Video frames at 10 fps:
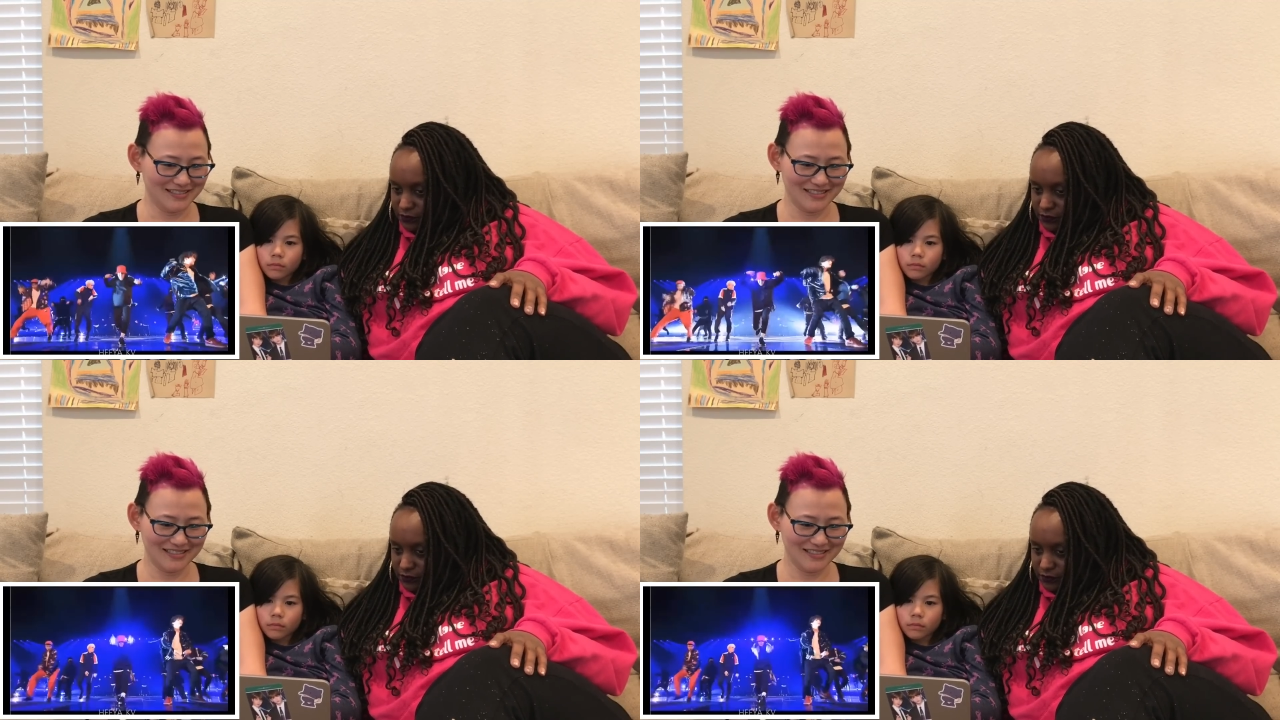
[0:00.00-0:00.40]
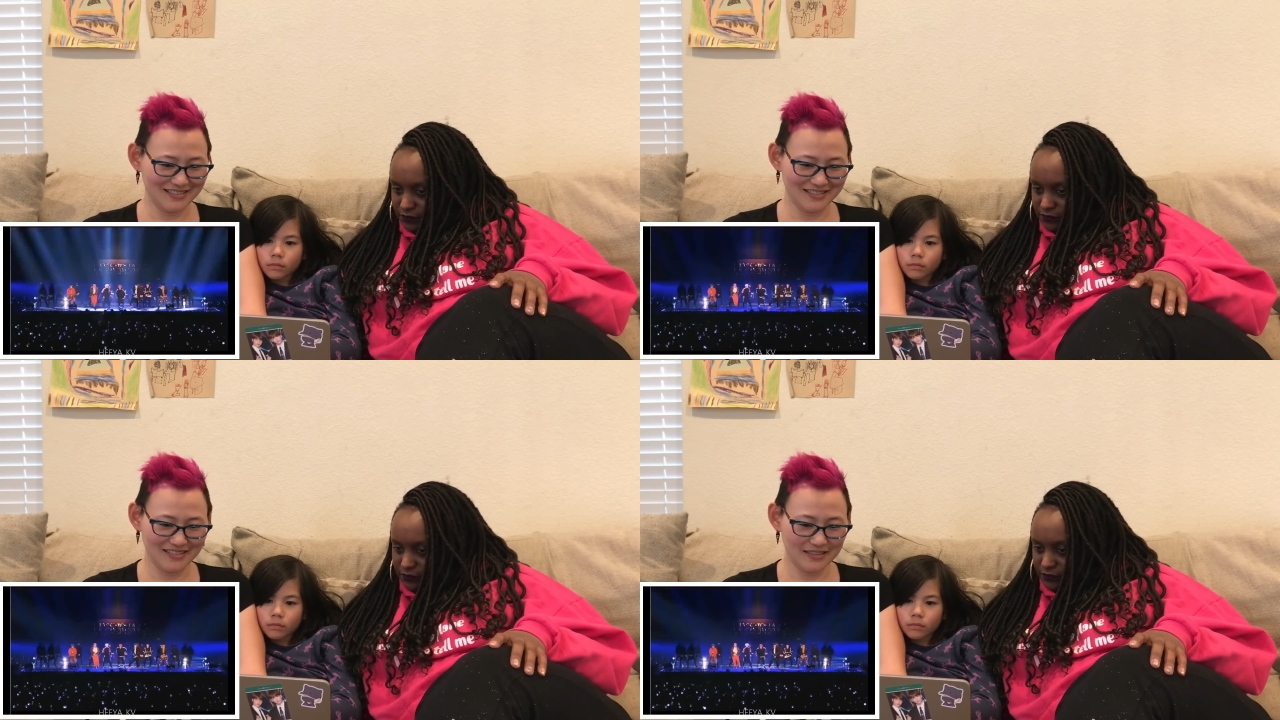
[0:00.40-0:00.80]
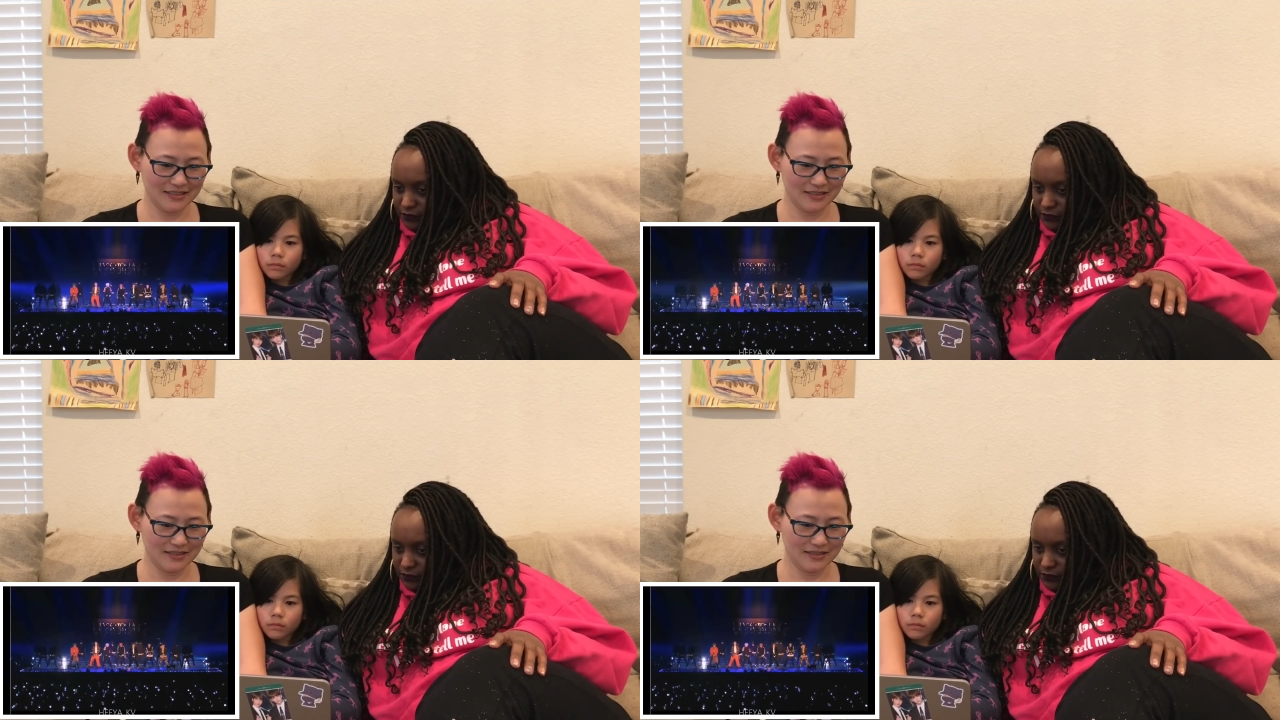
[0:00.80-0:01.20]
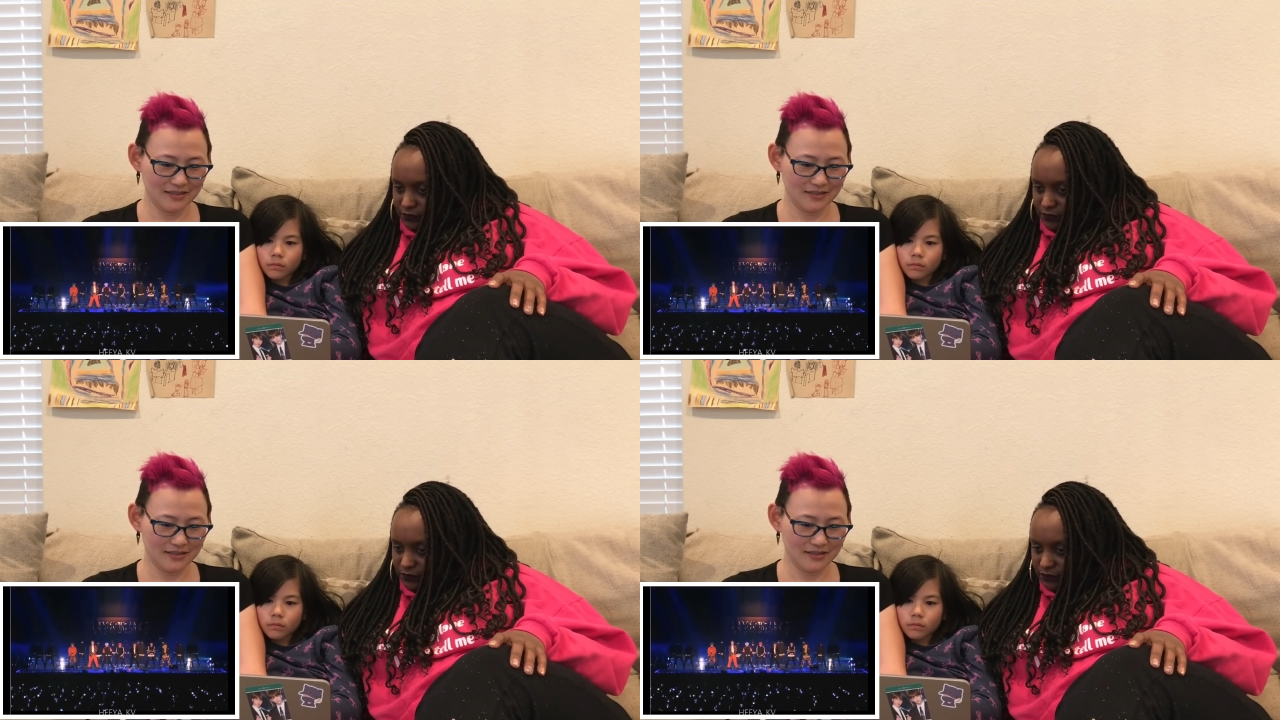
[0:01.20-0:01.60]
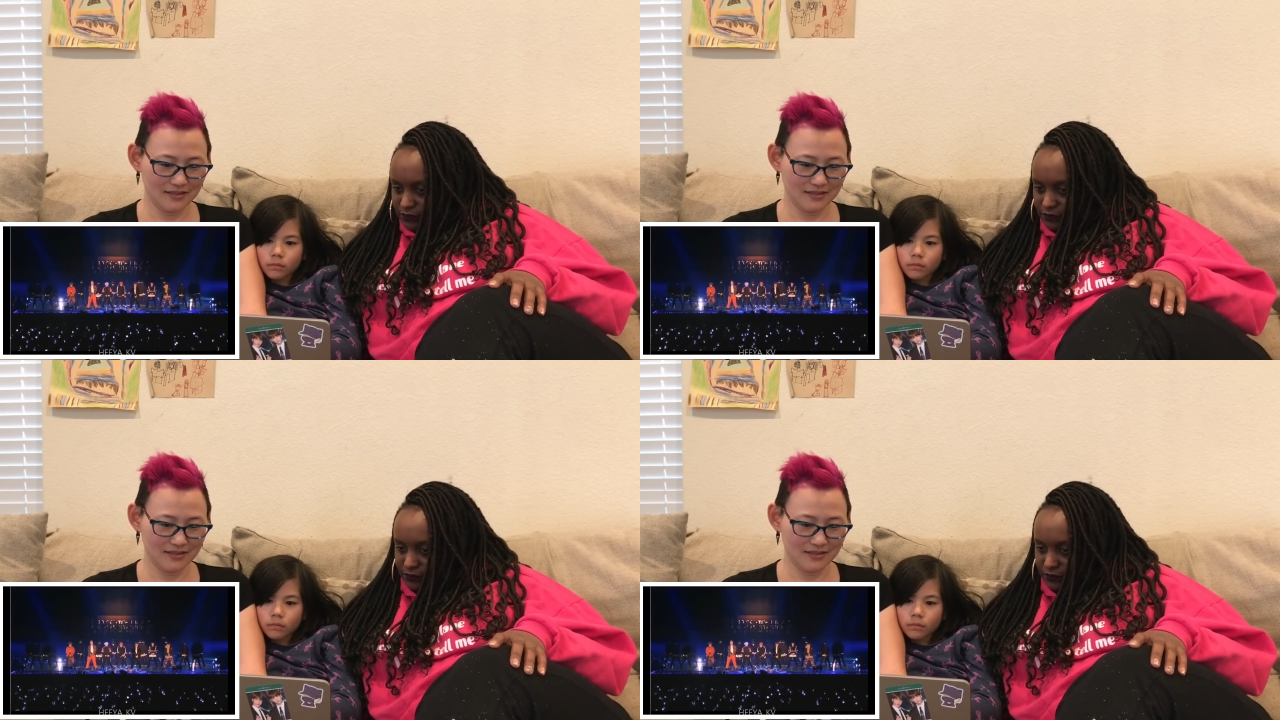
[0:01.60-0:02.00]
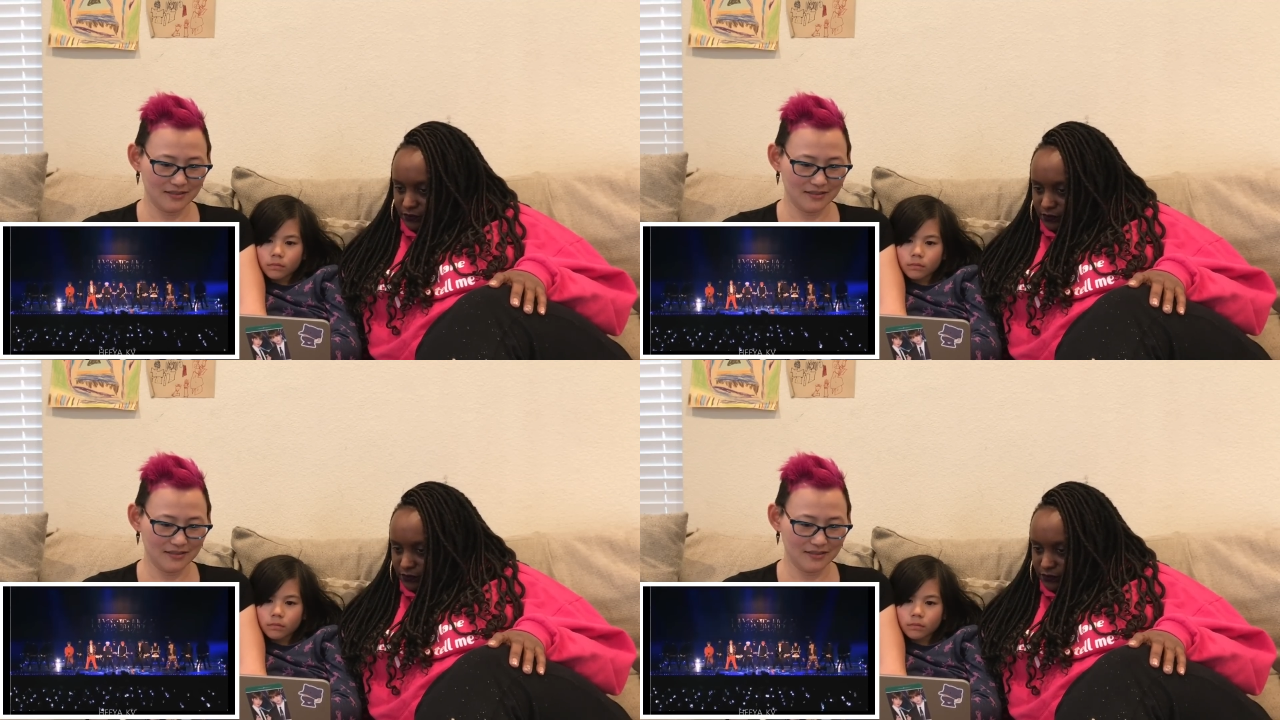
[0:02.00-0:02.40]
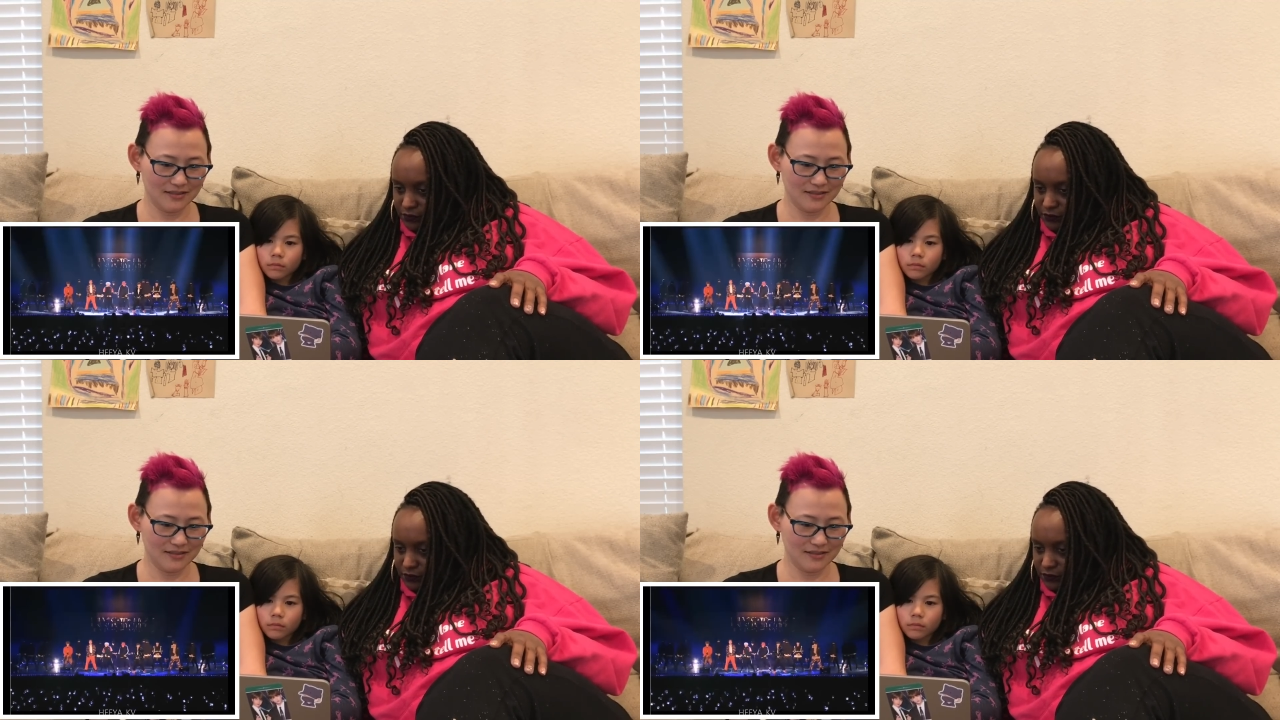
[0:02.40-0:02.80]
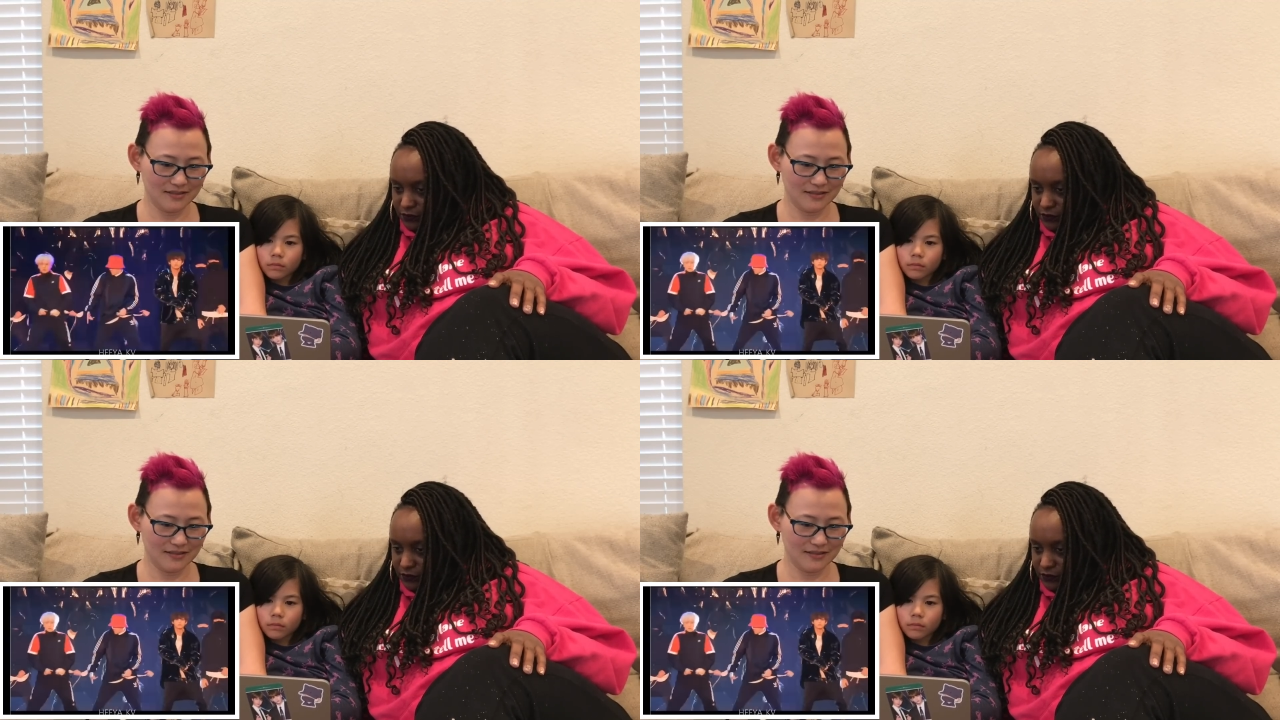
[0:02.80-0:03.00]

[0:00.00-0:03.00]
[no speech]